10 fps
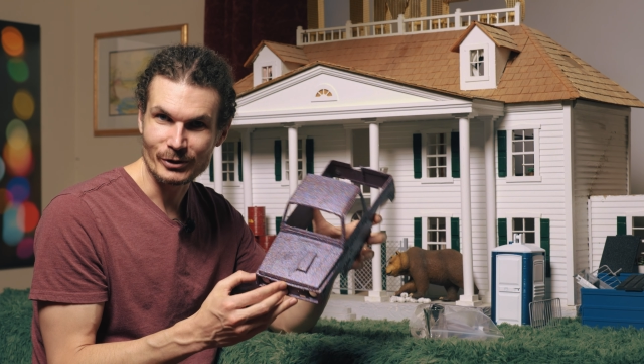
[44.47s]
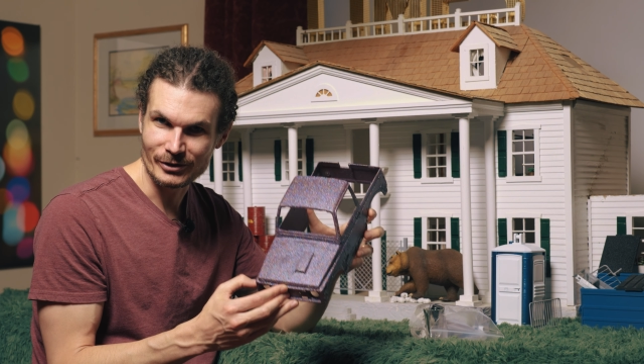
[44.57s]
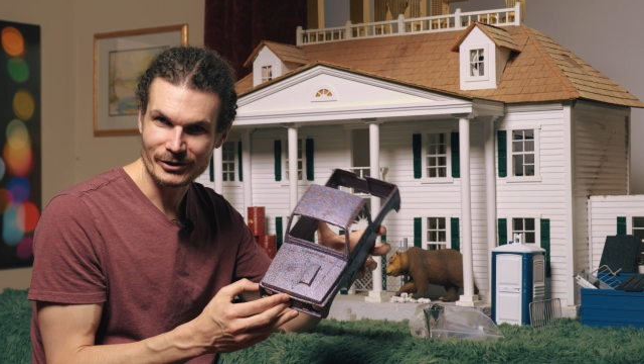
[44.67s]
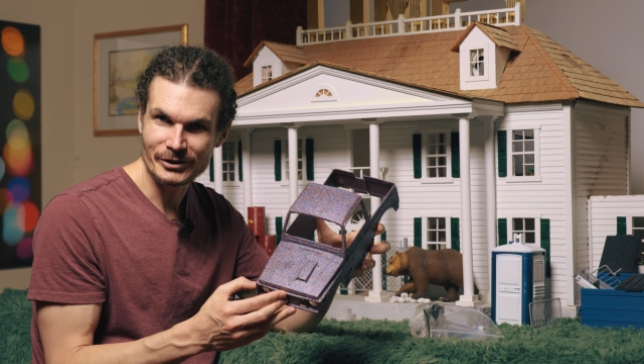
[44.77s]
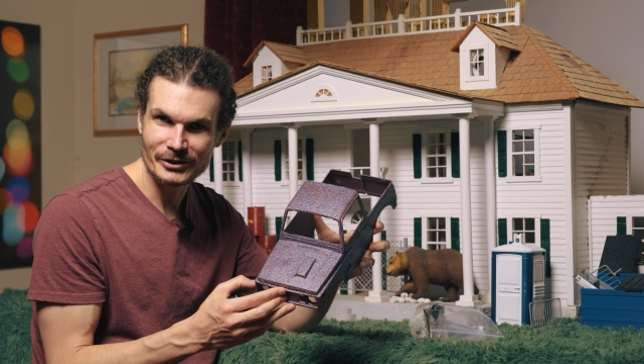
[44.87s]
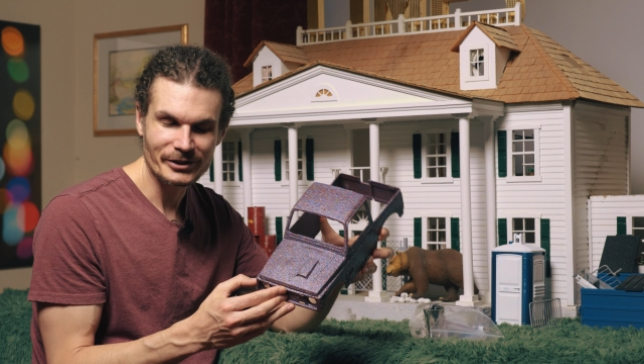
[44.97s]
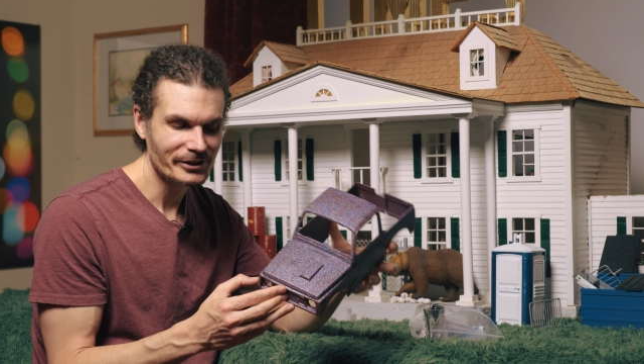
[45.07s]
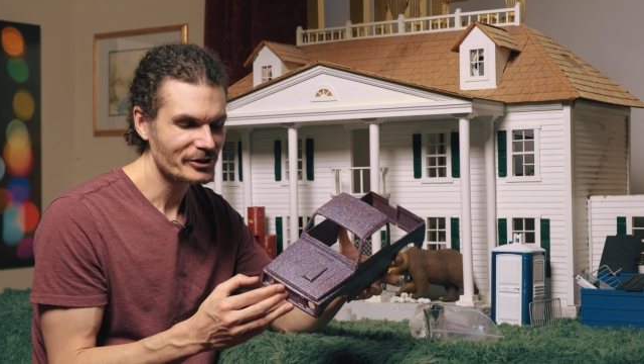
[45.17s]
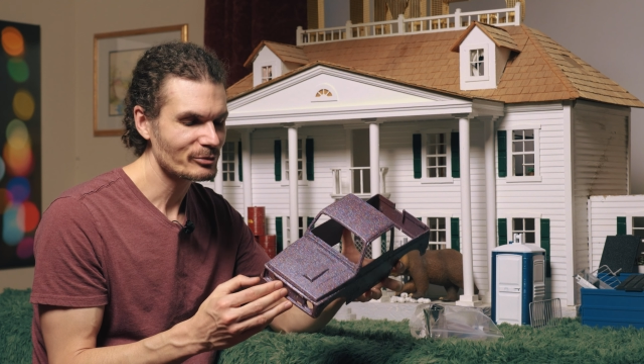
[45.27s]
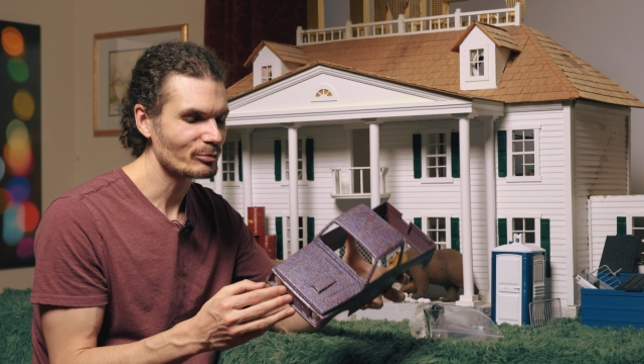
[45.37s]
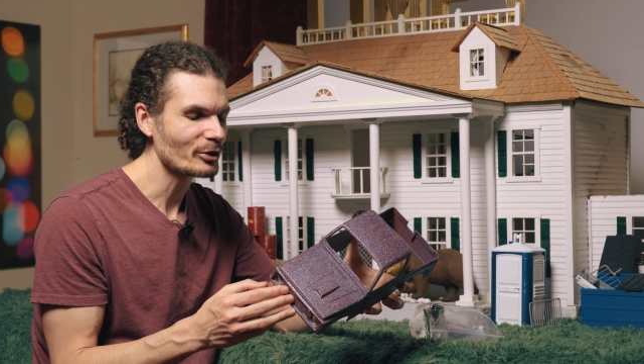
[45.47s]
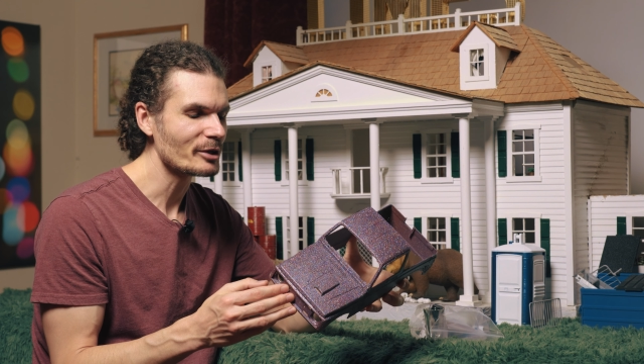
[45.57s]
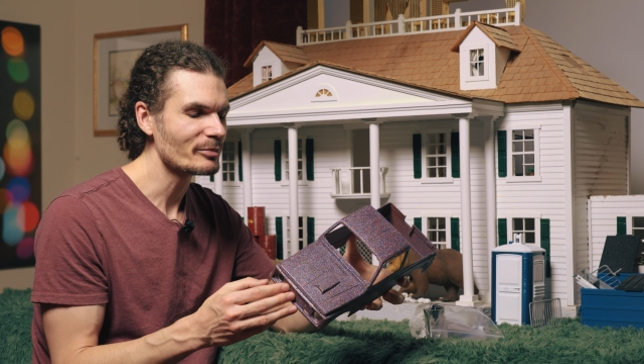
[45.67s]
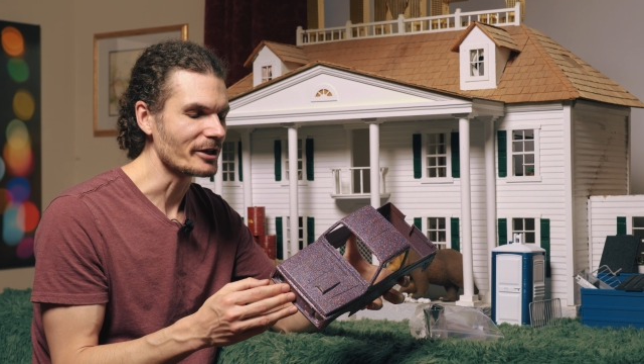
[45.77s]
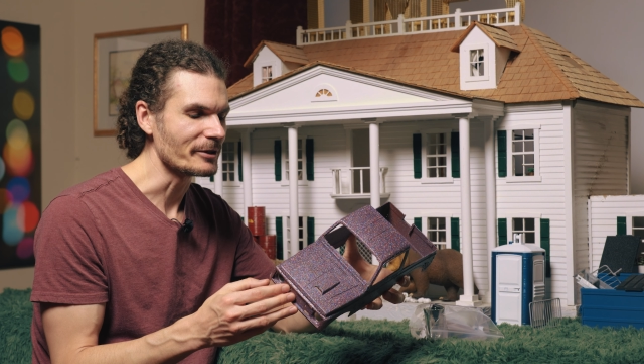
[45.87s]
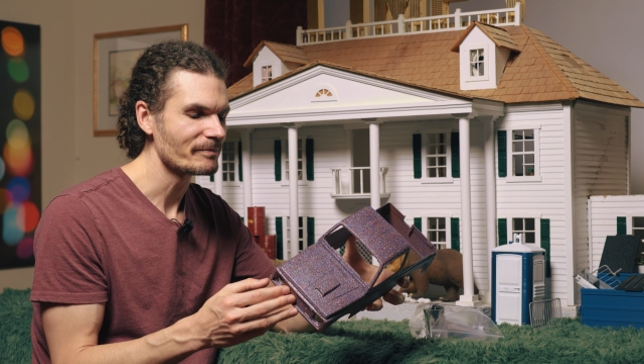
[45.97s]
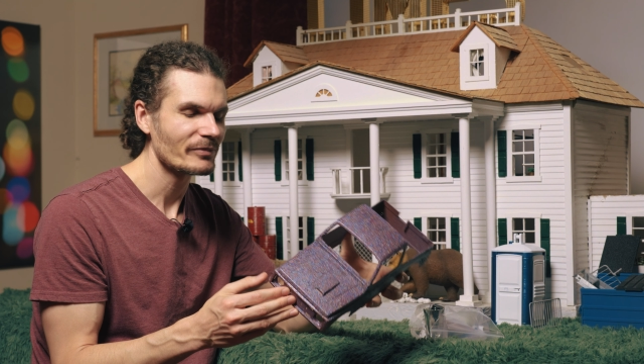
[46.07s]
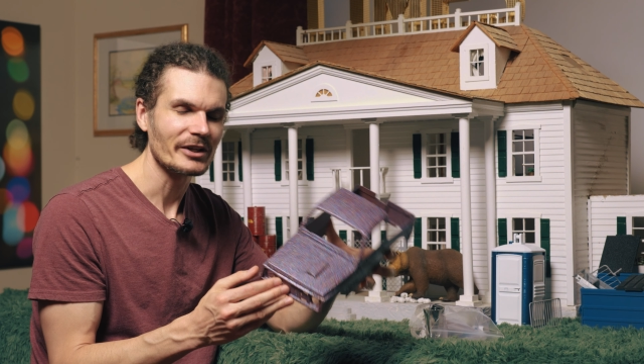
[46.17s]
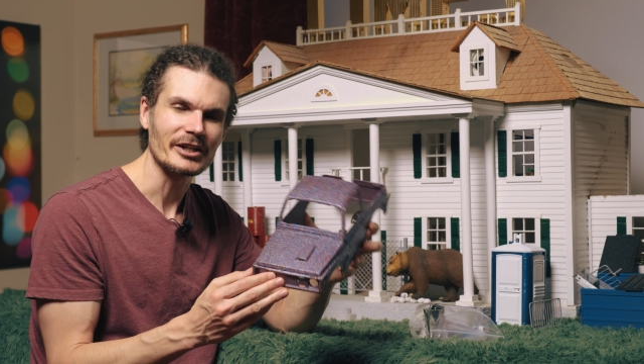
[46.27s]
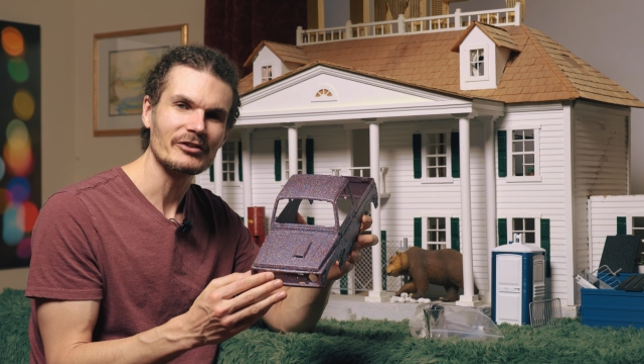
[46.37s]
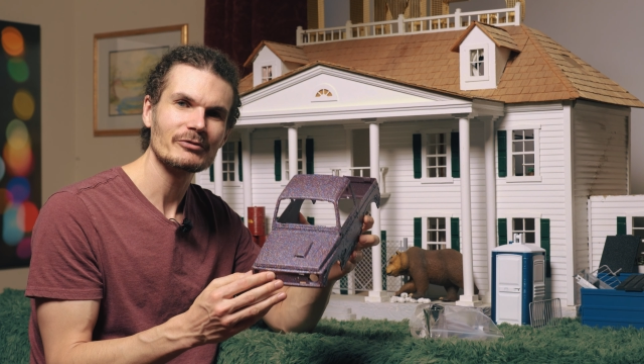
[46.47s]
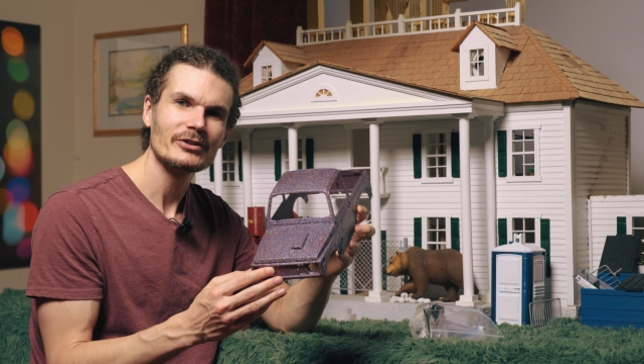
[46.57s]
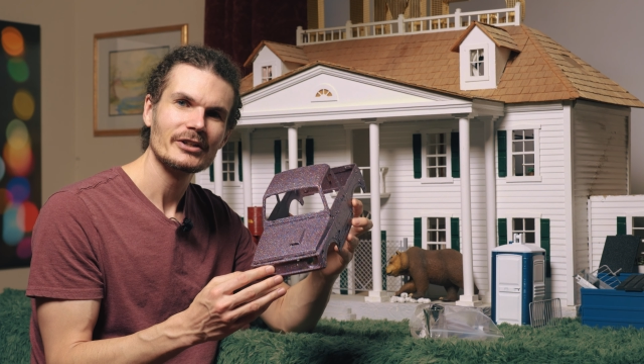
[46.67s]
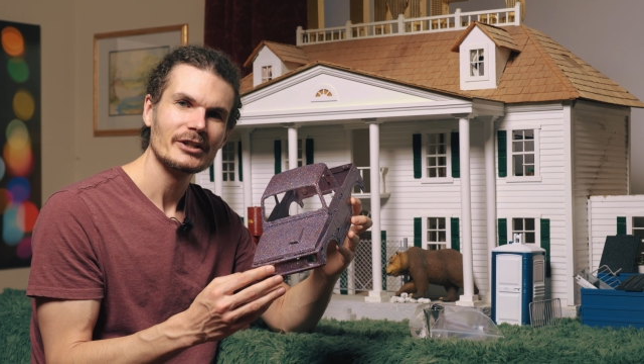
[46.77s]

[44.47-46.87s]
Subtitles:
glitter spray paint, and I've